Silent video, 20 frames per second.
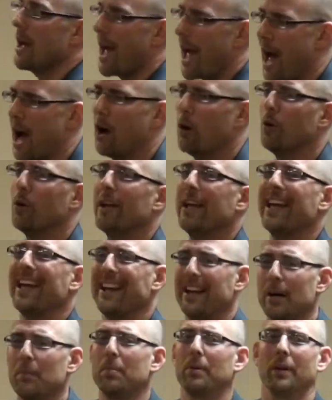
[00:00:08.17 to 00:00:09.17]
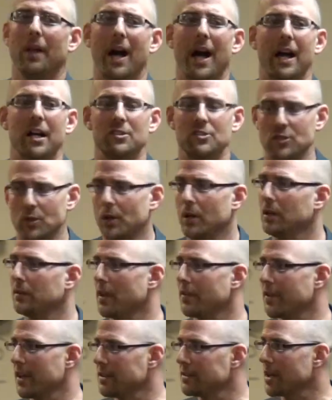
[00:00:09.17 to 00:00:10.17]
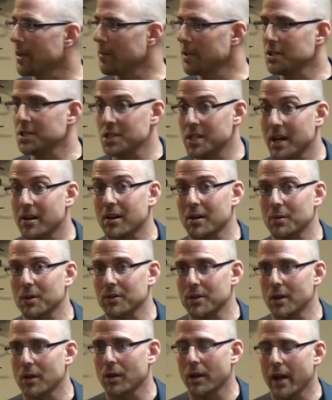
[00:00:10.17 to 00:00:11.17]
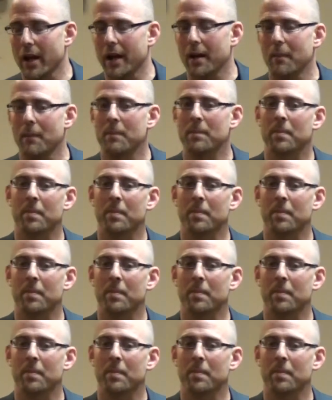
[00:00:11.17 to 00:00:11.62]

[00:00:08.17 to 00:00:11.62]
how it applies to all the things I've been sharing with you, okay?